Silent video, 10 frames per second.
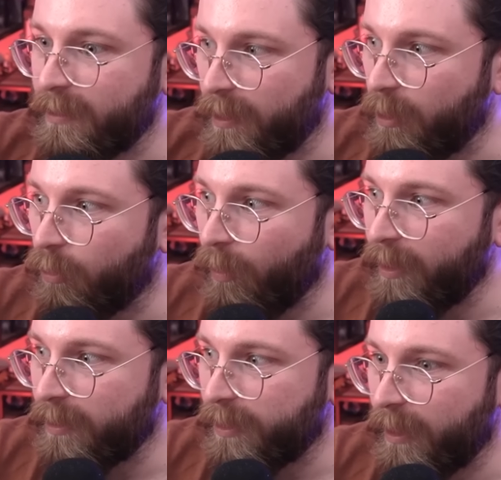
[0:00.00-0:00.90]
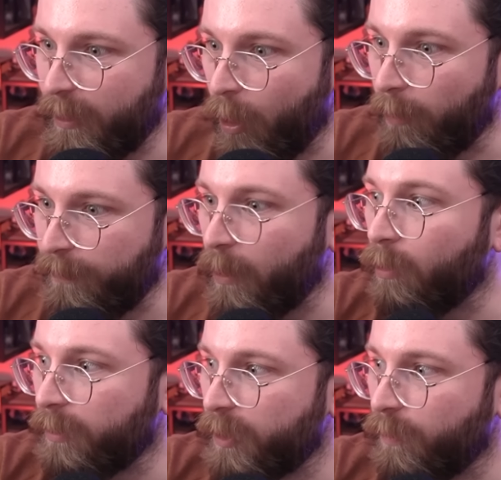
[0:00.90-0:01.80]
that Ukraine is getting aren't the
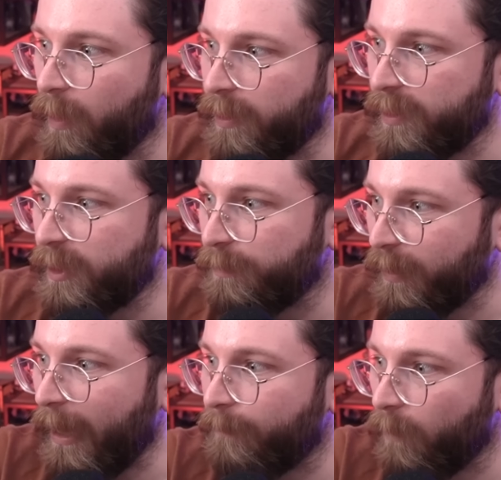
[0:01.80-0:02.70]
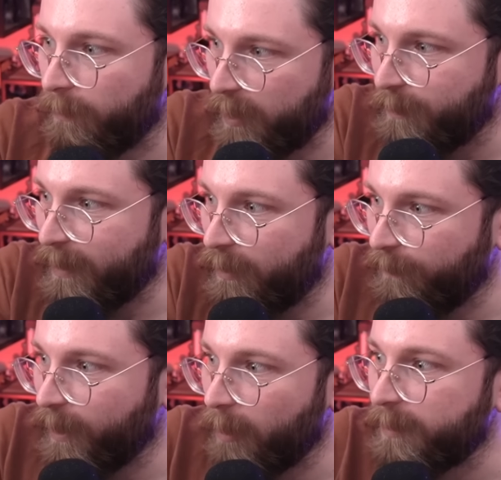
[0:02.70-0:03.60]
oldest ones. It's a platform that's been
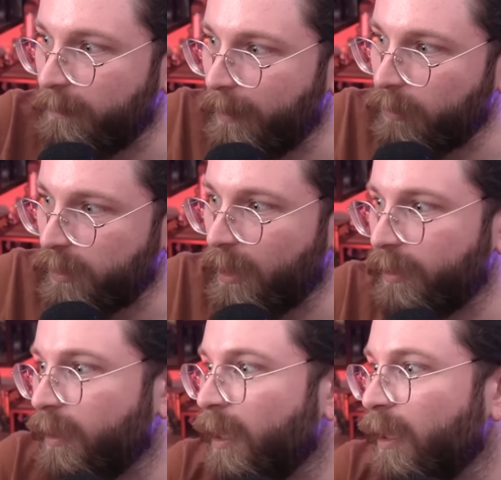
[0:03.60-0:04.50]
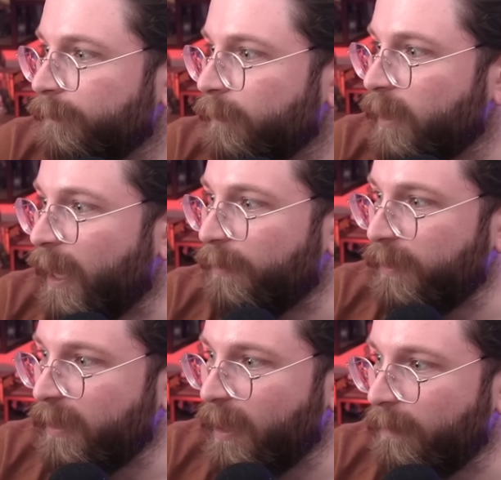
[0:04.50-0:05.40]
developed and built on. Yeah,
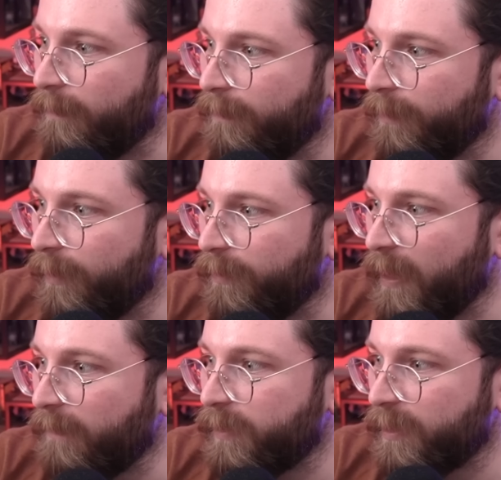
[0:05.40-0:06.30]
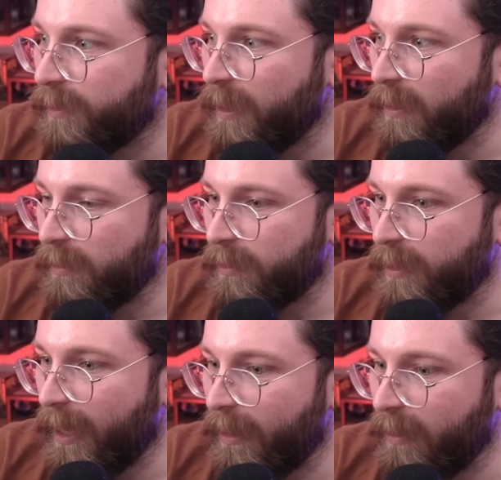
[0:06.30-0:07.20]
the F-16s
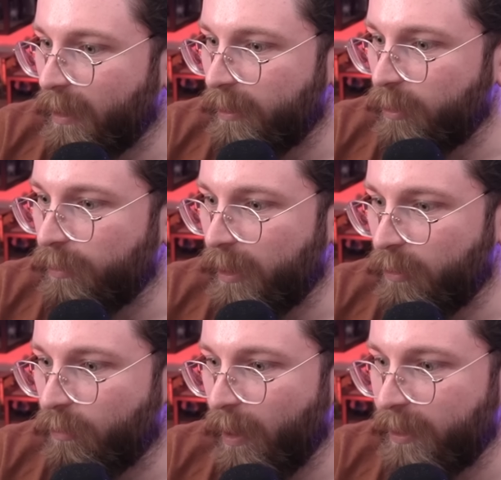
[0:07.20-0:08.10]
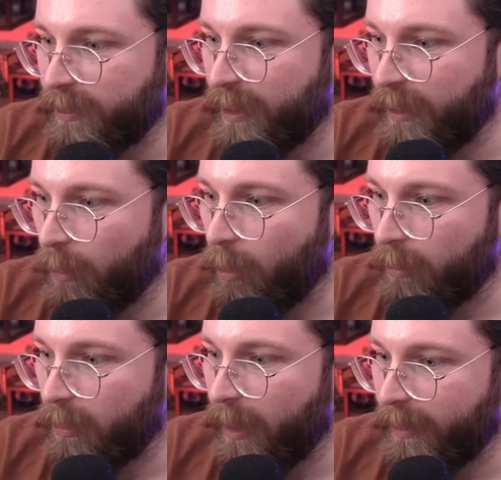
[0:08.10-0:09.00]
that that Ukraine is getting
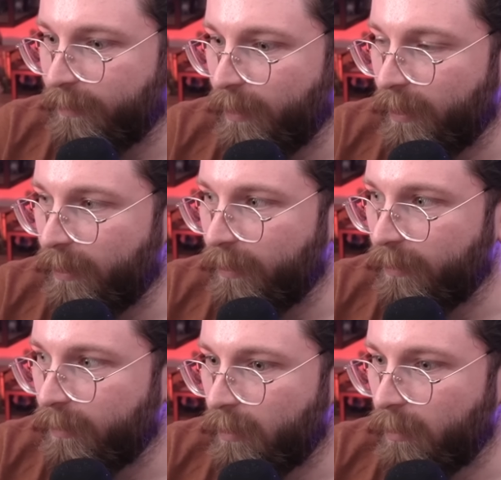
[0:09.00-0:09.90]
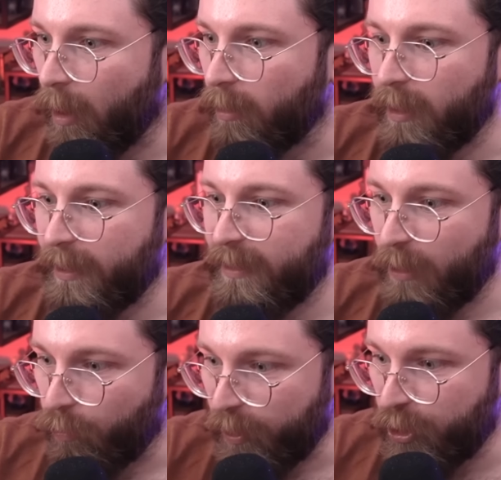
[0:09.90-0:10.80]
aren't like
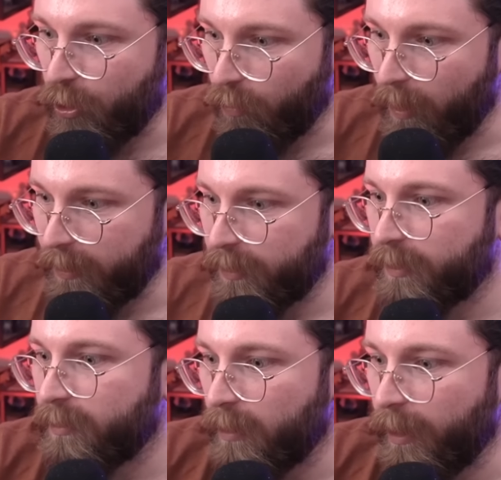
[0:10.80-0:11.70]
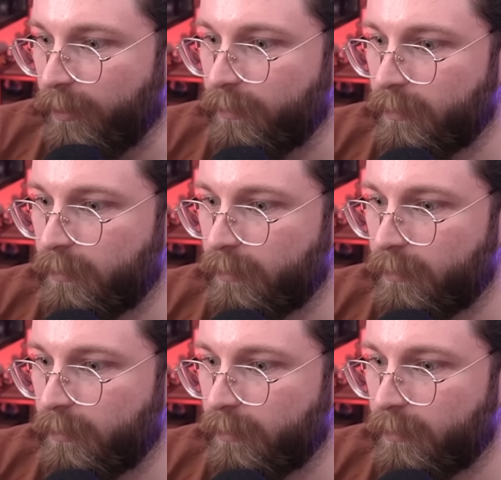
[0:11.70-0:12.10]
the original ones, you know?